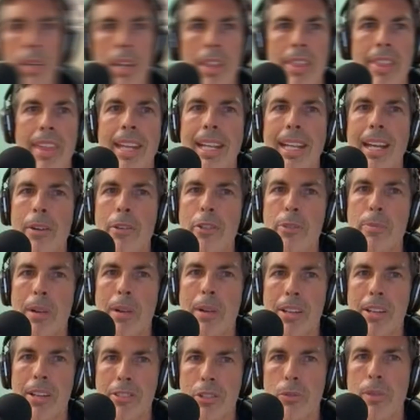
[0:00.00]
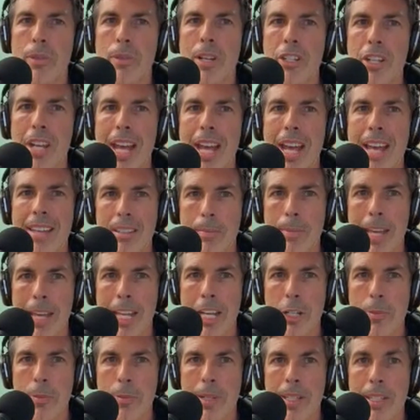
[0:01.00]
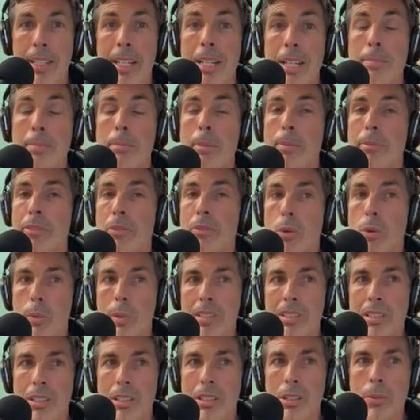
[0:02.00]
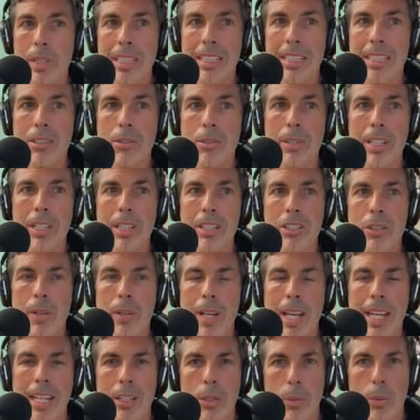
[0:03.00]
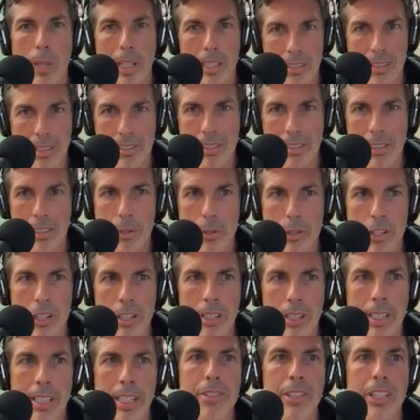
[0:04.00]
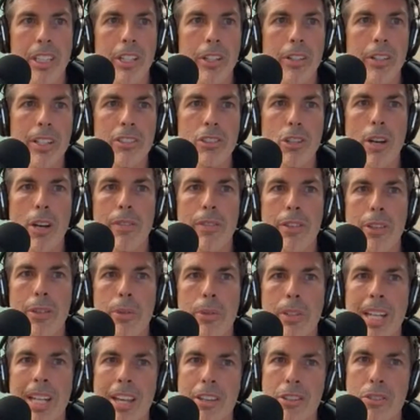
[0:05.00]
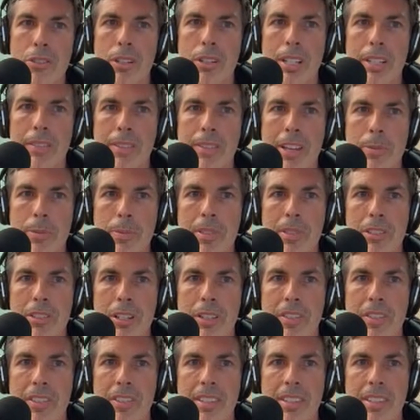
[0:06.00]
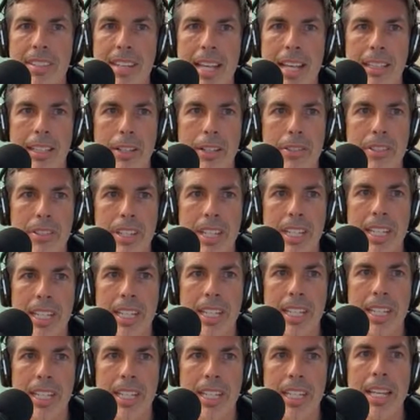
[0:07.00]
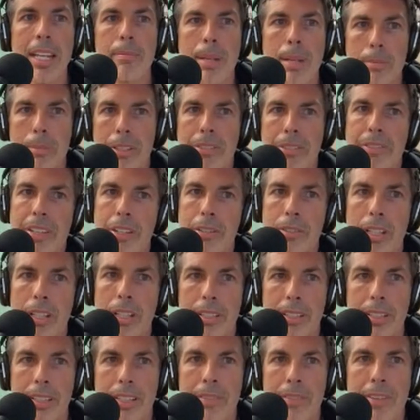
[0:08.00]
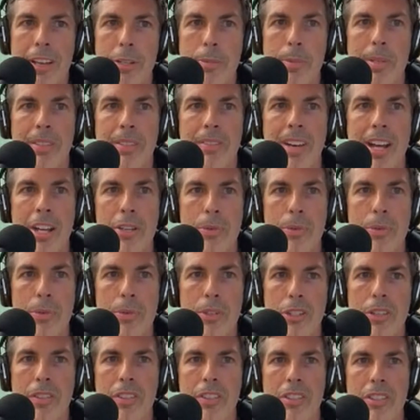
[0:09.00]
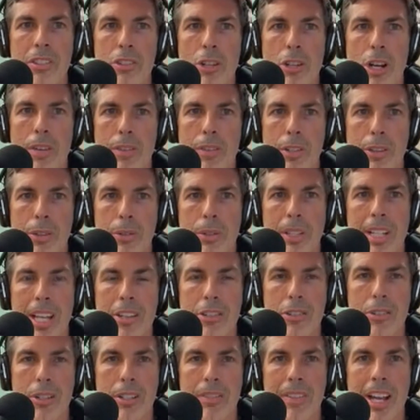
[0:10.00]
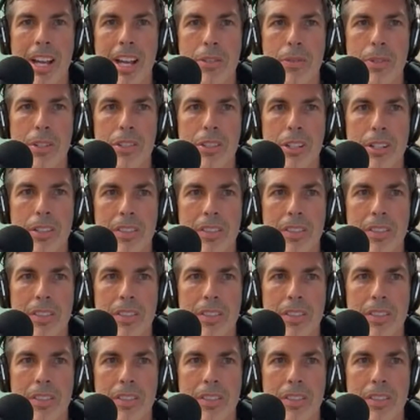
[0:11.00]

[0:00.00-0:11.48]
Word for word: want to thank our sponsor, Rich Asset Management. But before we do, we need to read you a quick disclosure. A securities offered through Kestra Investment Services, LLC, member FINRA. Investment advisory services offered through Kestra Advisory